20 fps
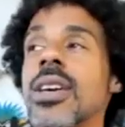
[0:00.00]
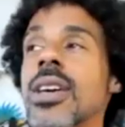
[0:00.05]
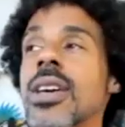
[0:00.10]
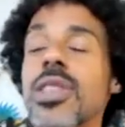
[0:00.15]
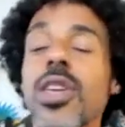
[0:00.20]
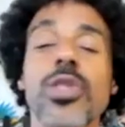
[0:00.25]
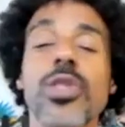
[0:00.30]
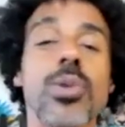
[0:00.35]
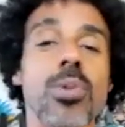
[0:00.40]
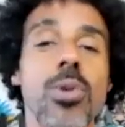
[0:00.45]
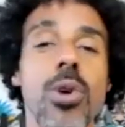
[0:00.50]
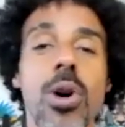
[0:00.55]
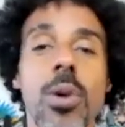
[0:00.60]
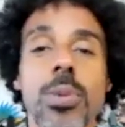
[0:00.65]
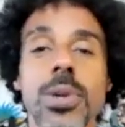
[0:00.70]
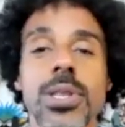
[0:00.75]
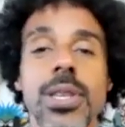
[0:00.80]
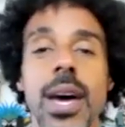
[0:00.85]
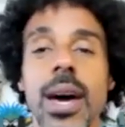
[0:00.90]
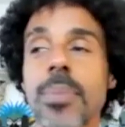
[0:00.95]
Nothing wrong
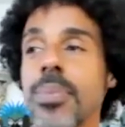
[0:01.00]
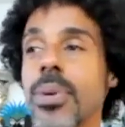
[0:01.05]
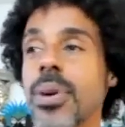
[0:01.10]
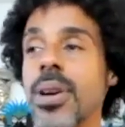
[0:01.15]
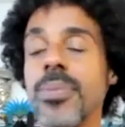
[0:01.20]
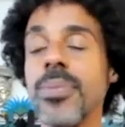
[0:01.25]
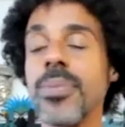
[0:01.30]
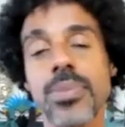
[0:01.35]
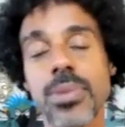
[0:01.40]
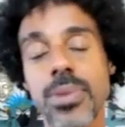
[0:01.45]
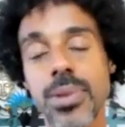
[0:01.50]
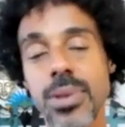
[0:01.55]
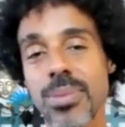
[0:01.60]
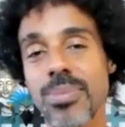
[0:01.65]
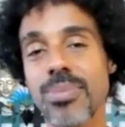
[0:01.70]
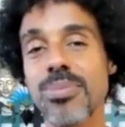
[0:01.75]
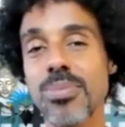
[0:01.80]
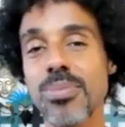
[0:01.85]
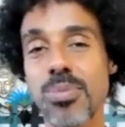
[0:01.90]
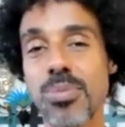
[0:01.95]
with that, but
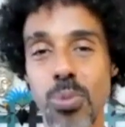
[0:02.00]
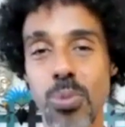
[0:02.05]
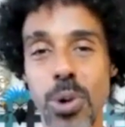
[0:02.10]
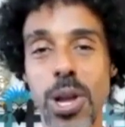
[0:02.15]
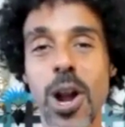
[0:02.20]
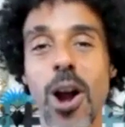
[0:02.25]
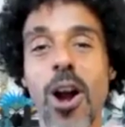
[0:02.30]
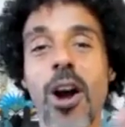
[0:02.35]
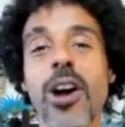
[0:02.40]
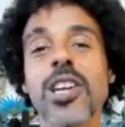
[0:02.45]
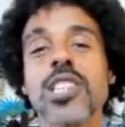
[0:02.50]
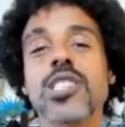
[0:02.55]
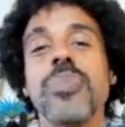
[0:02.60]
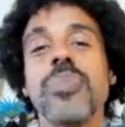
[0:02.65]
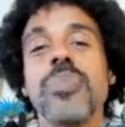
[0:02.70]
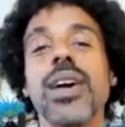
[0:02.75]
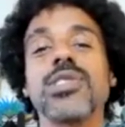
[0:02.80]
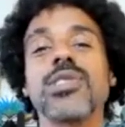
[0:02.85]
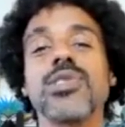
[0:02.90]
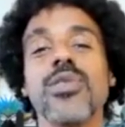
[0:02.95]
we are
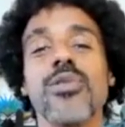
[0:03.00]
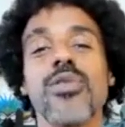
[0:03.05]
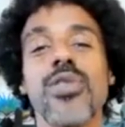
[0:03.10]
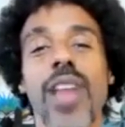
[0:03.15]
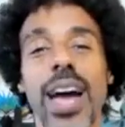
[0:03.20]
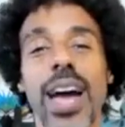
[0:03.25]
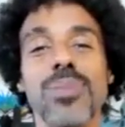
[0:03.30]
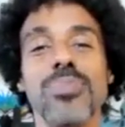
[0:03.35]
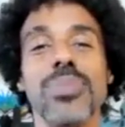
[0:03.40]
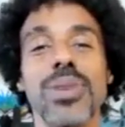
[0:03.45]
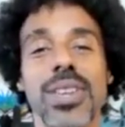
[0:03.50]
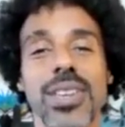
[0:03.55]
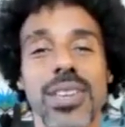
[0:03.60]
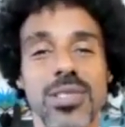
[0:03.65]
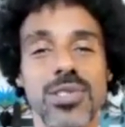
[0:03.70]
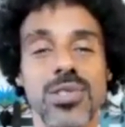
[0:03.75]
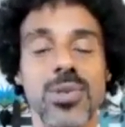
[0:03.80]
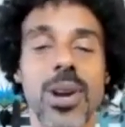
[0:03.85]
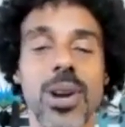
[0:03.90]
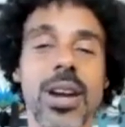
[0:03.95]
expansive light
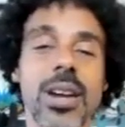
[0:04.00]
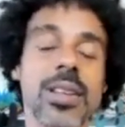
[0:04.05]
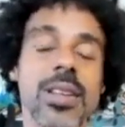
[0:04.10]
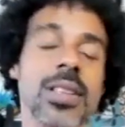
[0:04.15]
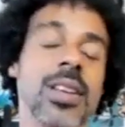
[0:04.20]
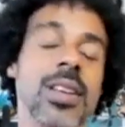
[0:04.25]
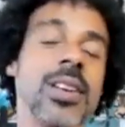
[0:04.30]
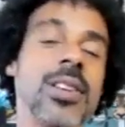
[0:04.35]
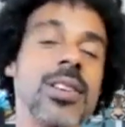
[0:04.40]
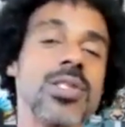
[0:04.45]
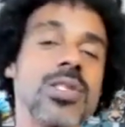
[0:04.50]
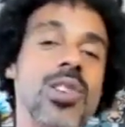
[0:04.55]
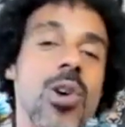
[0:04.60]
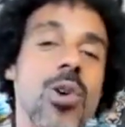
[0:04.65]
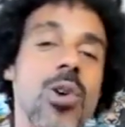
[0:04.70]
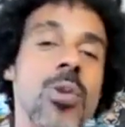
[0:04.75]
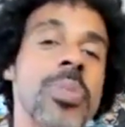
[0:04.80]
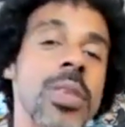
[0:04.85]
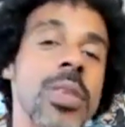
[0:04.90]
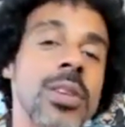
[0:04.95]
beings, right?
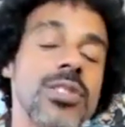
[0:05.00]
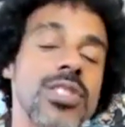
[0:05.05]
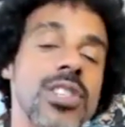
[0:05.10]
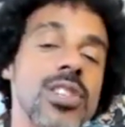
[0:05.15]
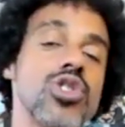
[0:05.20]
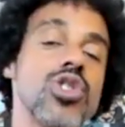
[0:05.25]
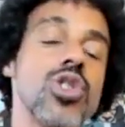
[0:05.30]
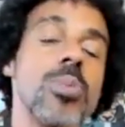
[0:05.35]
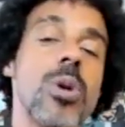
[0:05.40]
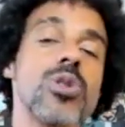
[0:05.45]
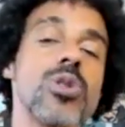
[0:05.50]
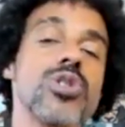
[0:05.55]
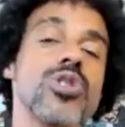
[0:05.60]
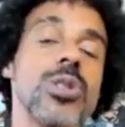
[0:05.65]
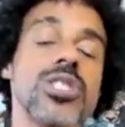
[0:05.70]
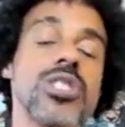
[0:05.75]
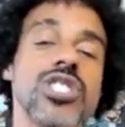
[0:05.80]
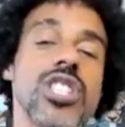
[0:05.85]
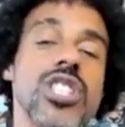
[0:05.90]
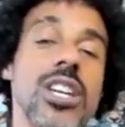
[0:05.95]
So sensual emotional
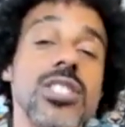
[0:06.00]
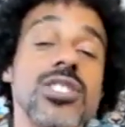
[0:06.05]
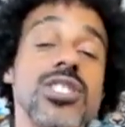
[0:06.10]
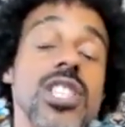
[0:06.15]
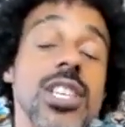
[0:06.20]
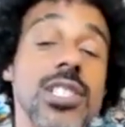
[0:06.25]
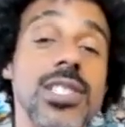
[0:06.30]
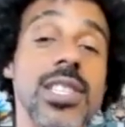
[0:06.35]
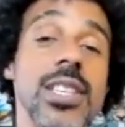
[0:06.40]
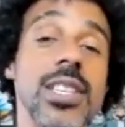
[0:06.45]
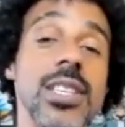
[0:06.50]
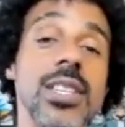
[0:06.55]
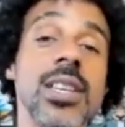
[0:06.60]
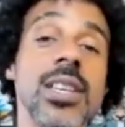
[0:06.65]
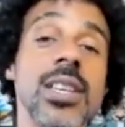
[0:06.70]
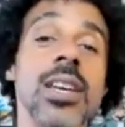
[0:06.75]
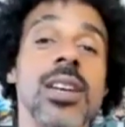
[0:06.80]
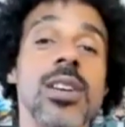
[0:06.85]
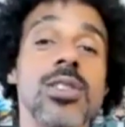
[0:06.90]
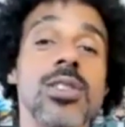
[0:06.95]
exchange is the
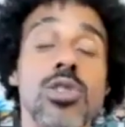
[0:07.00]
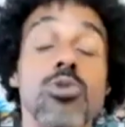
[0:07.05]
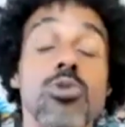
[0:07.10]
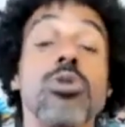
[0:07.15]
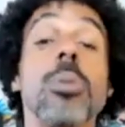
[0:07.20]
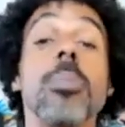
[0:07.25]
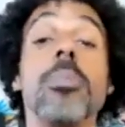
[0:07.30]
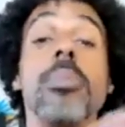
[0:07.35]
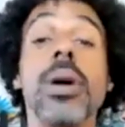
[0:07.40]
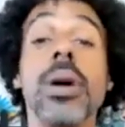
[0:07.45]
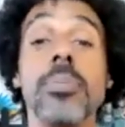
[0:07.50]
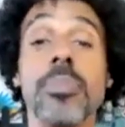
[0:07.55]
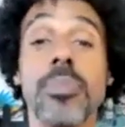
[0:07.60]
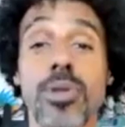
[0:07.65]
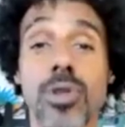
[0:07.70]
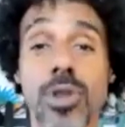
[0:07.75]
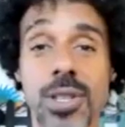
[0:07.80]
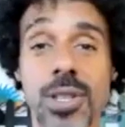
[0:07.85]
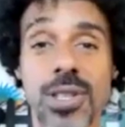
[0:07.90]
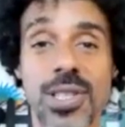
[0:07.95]

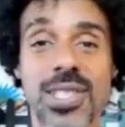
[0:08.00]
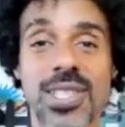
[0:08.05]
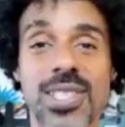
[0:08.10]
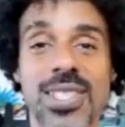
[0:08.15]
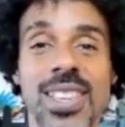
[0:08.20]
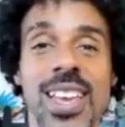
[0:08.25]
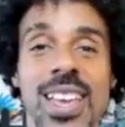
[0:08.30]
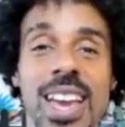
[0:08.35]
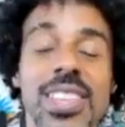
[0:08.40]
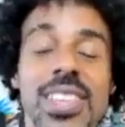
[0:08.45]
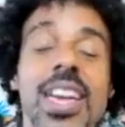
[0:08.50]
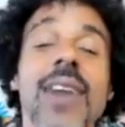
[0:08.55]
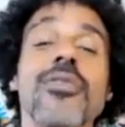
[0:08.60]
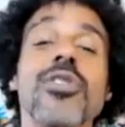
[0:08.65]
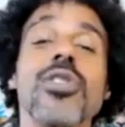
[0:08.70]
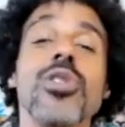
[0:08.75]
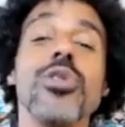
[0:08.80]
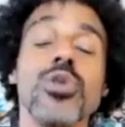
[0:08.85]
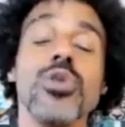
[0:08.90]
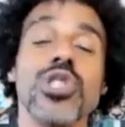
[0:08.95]
remembrance and the
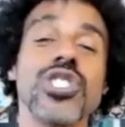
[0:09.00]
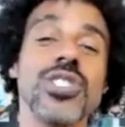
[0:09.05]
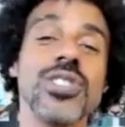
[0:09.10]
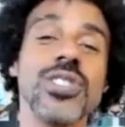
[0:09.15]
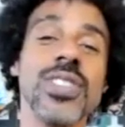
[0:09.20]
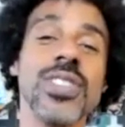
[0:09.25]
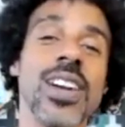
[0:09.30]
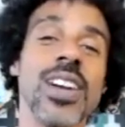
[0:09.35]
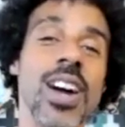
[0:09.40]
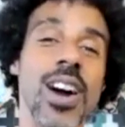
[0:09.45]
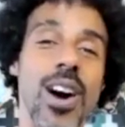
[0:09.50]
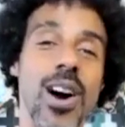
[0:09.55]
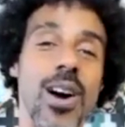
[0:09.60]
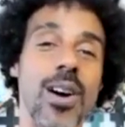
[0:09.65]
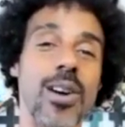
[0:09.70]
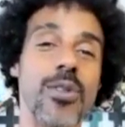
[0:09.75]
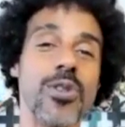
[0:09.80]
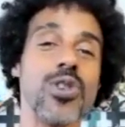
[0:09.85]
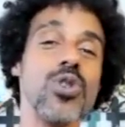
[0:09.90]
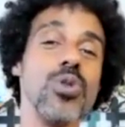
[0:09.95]
evolution
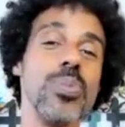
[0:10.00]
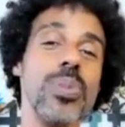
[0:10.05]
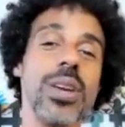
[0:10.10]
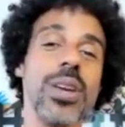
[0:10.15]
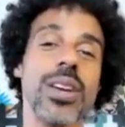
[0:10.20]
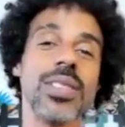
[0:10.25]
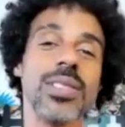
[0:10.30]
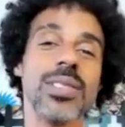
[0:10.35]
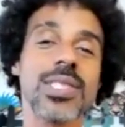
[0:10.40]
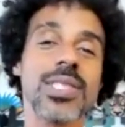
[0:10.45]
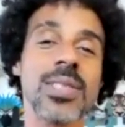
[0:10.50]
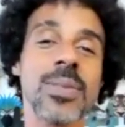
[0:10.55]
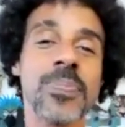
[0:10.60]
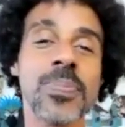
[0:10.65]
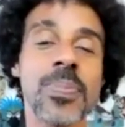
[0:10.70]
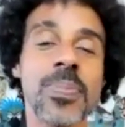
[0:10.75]
of human beings.